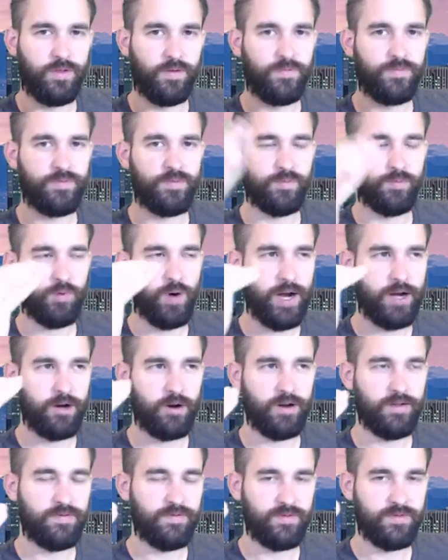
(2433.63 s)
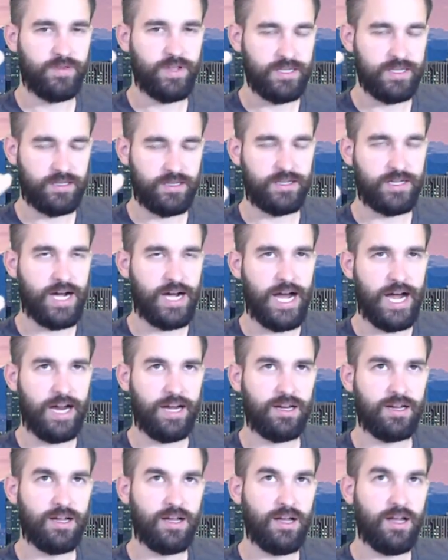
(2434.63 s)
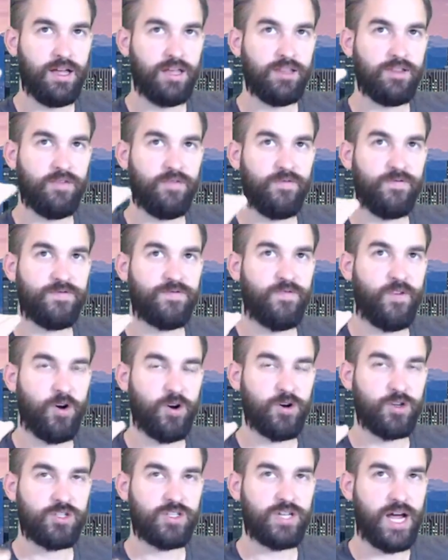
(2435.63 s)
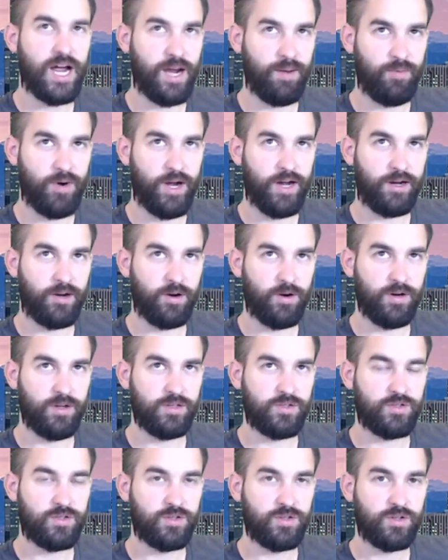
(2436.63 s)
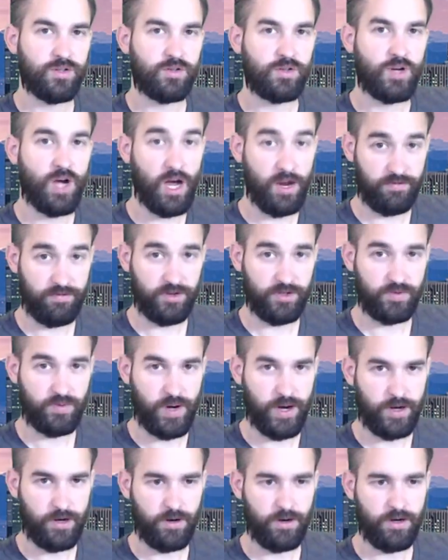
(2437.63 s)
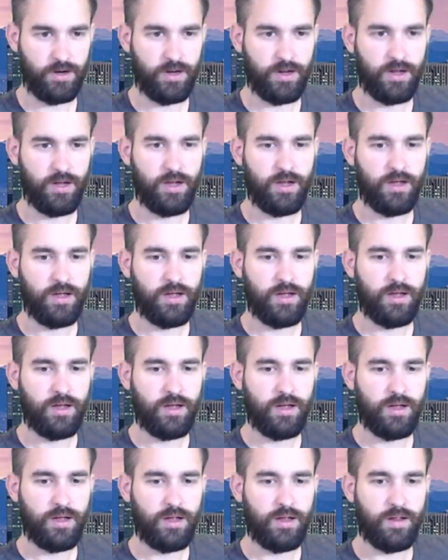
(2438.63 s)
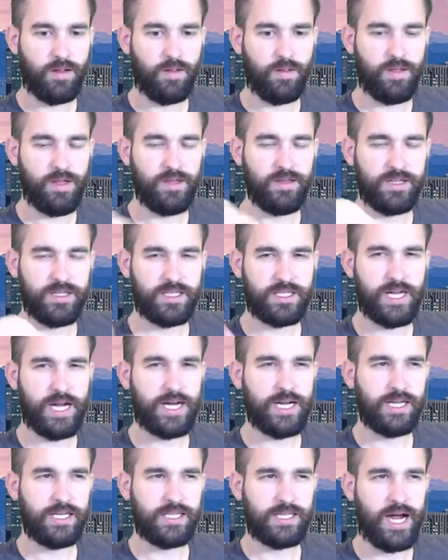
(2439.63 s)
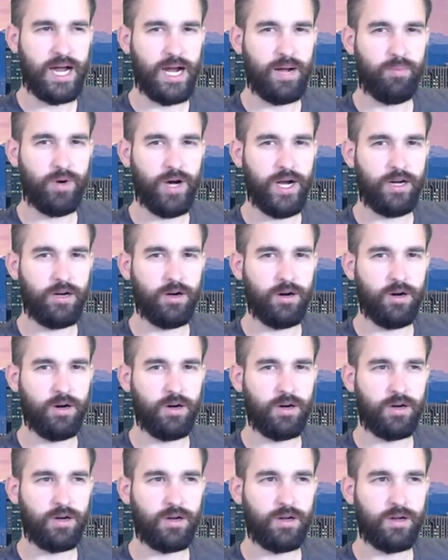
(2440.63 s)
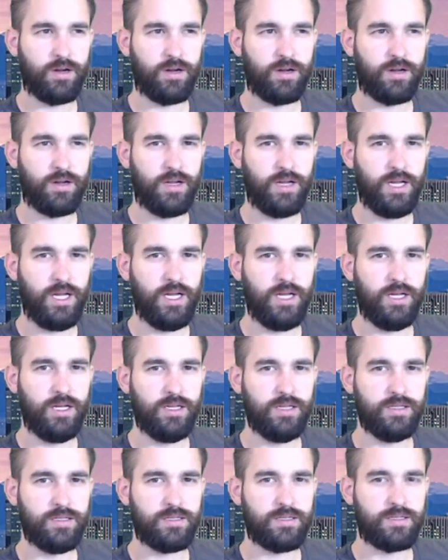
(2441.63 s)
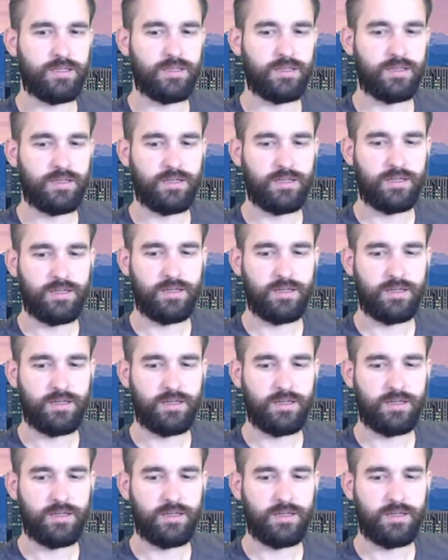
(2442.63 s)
The record is the tie. The first tiebreaker is conference record. Then the second tiebreaker is